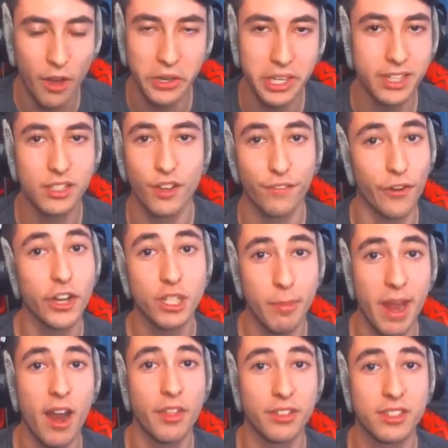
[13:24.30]
he's the first
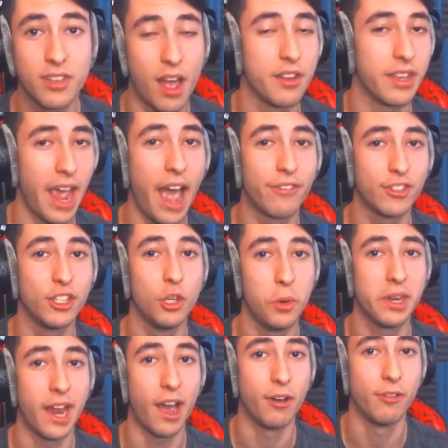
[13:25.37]
man on the sun. You have to do it now.